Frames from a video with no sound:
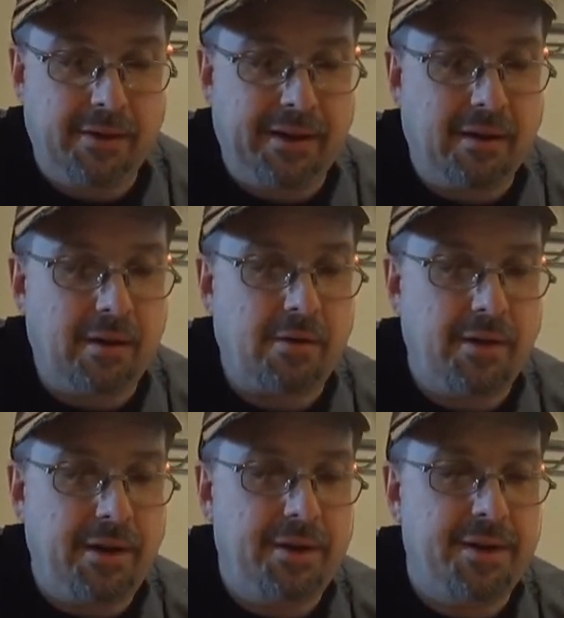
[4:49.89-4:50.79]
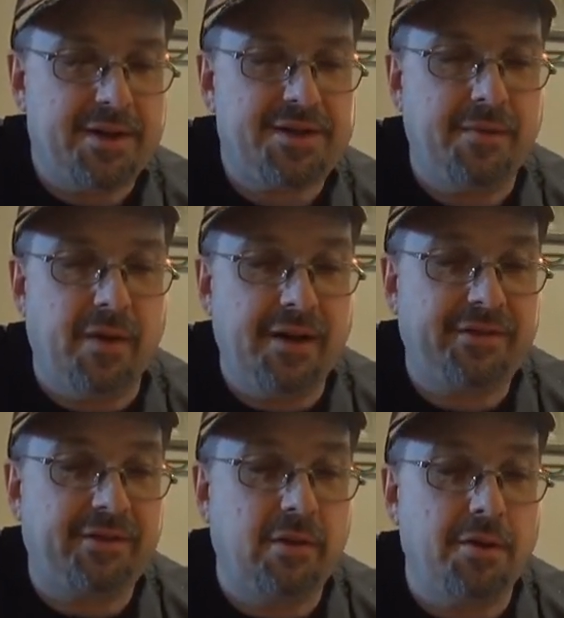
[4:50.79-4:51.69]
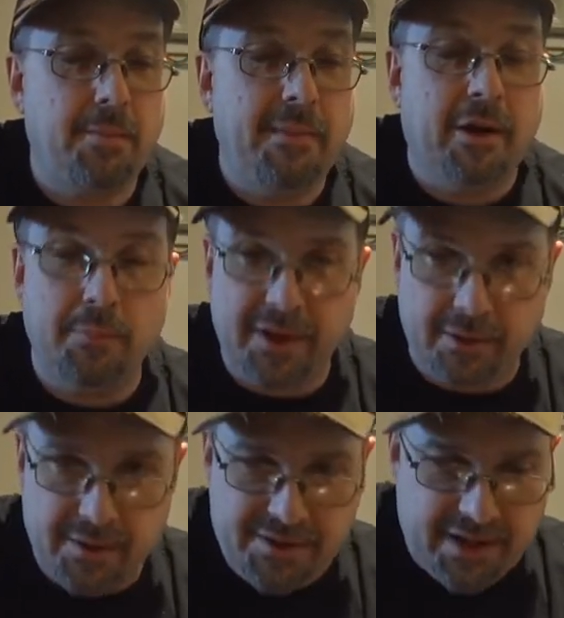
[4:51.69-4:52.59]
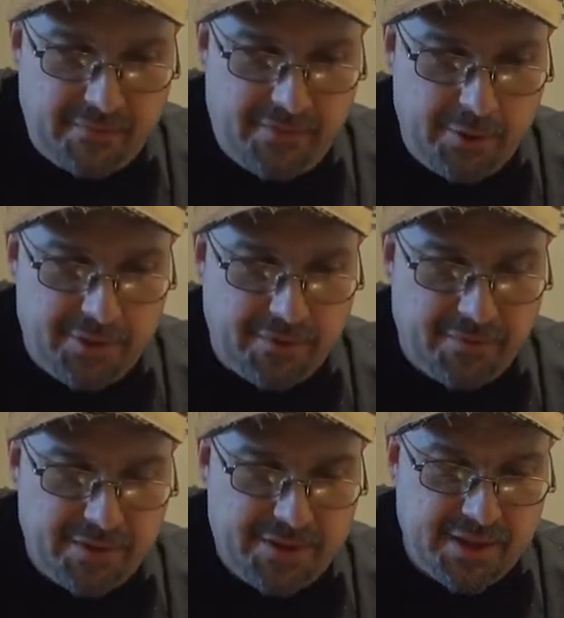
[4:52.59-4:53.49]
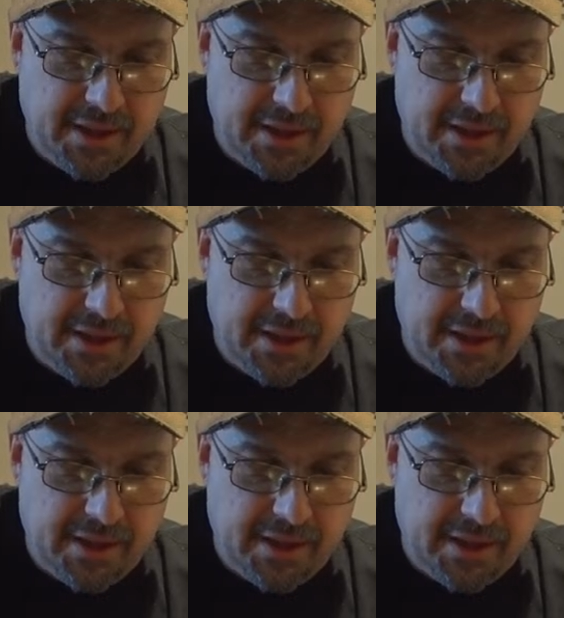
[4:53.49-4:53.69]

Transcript: Galka created this device called the Mel meter. It's had a few different